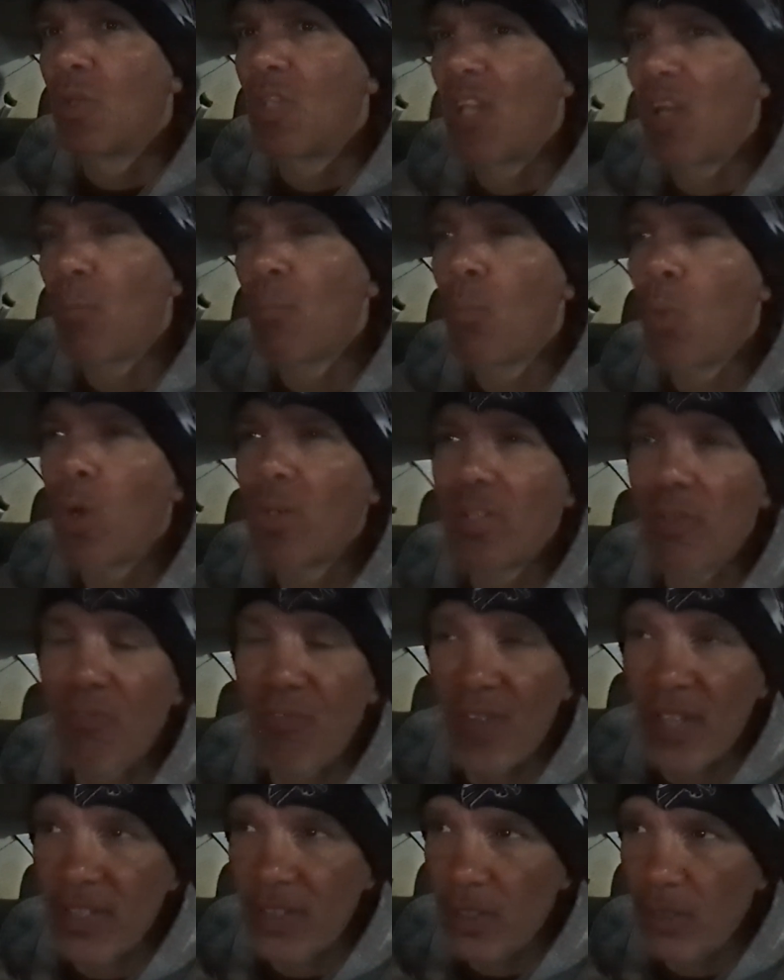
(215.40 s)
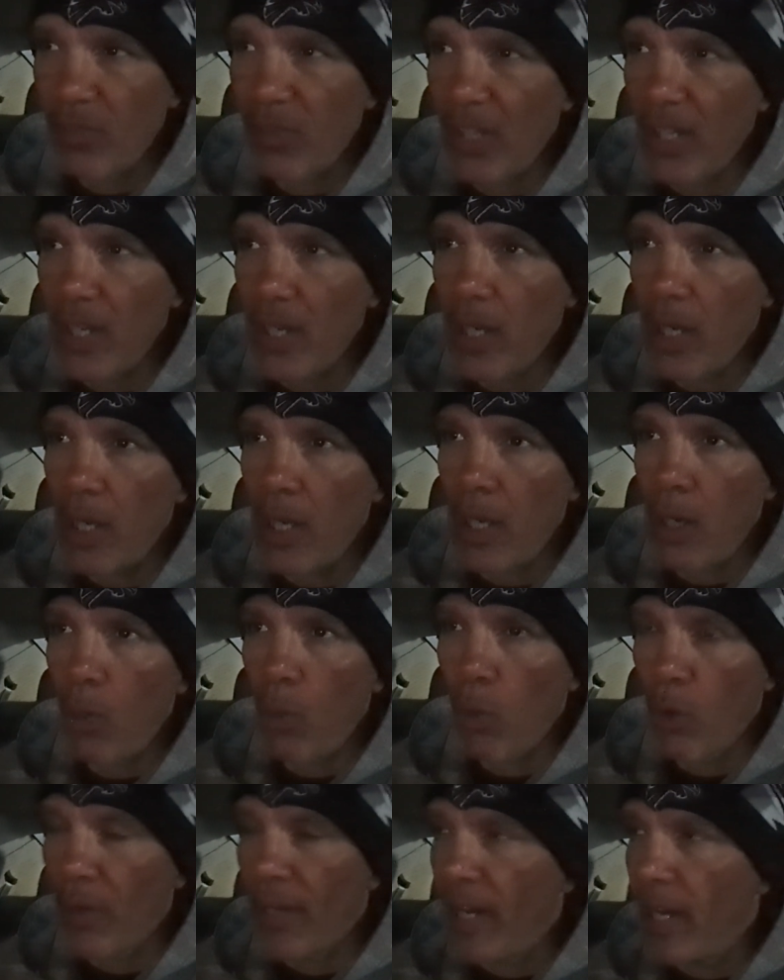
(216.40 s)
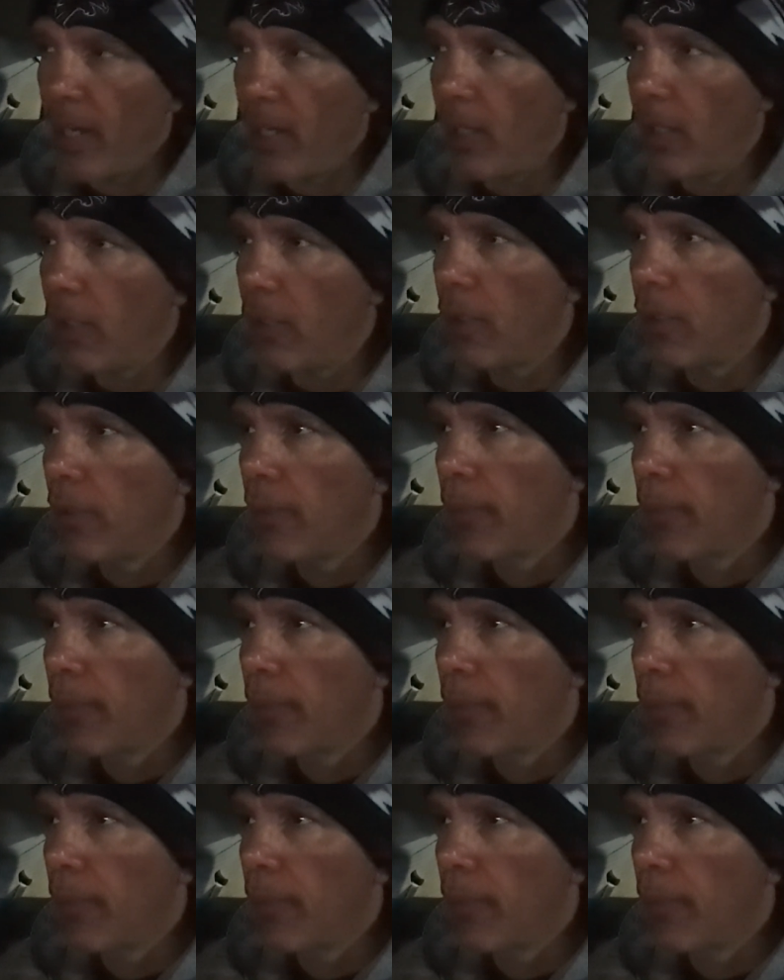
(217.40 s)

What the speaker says: They're more defensively oriented.